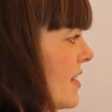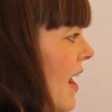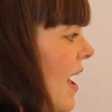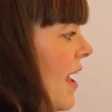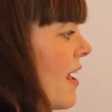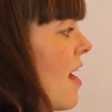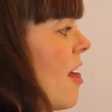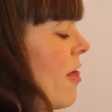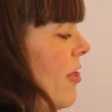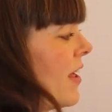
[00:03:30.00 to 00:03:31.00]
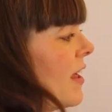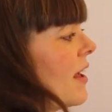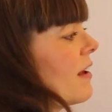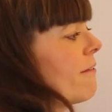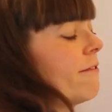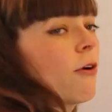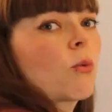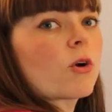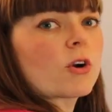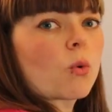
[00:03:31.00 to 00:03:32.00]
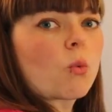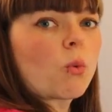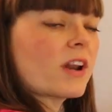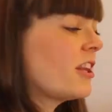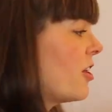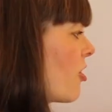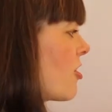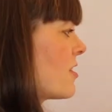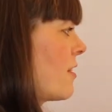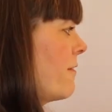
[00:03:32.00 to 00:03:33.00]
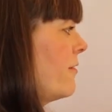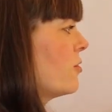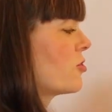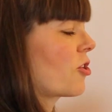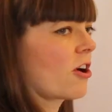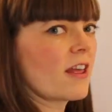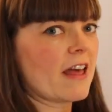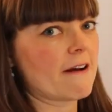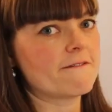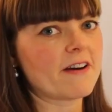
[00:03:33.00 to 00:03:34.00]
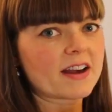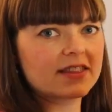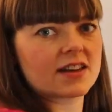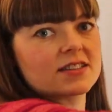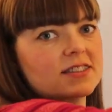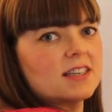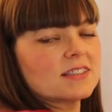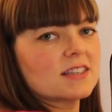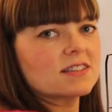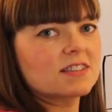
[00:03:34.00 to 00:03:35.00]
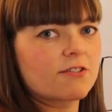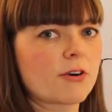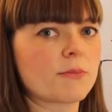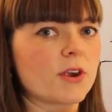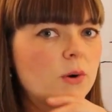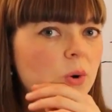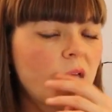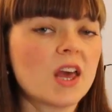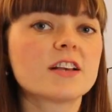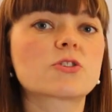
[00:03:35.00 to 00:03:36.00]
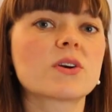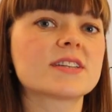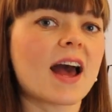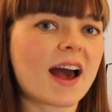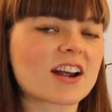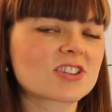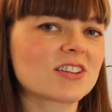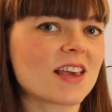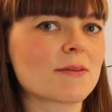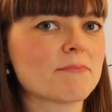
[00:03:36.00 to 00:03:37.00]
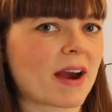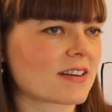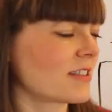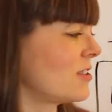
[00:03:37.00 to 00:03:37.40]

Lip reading: today, thinking forward 1 year into the future, and that fact that it's distanced from you is going to actually impact